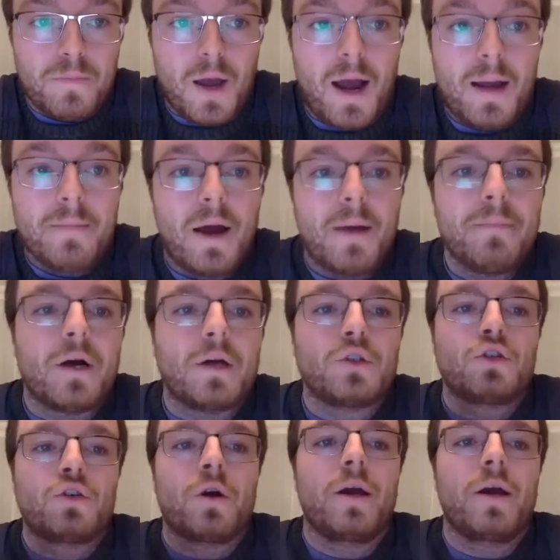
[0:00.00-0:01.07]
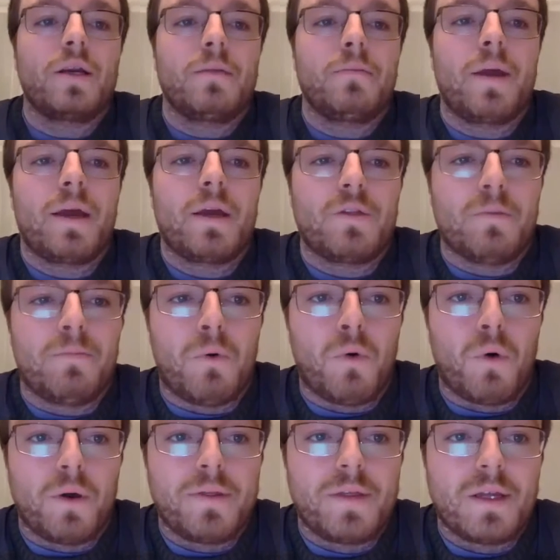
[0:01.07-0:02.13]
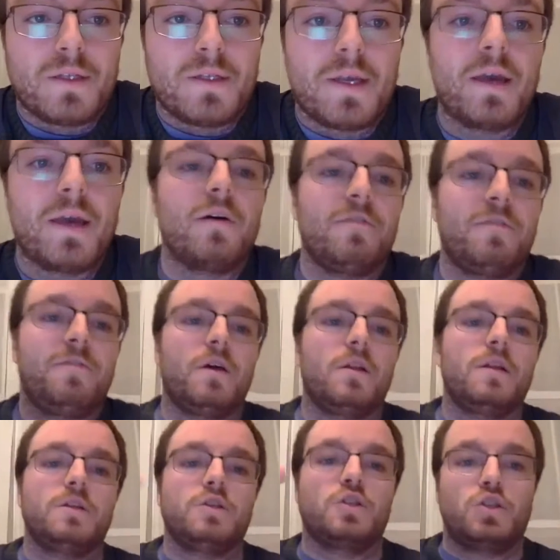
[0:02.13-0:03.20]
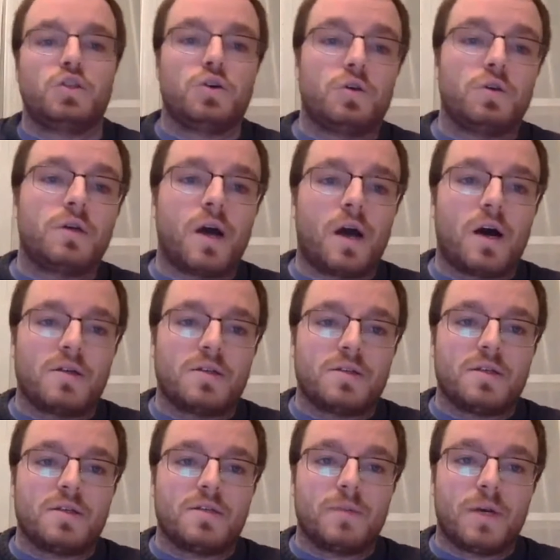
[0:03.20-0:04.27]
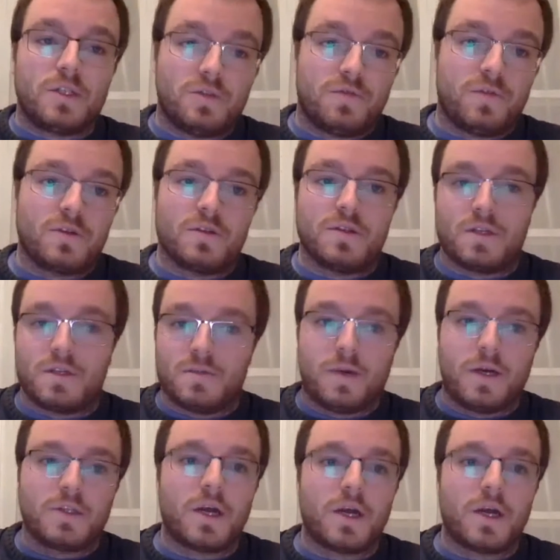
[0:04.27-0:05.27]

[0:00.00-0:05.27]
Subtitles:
I'm not trying to make the point that, say, a filling should cost this much versus this much.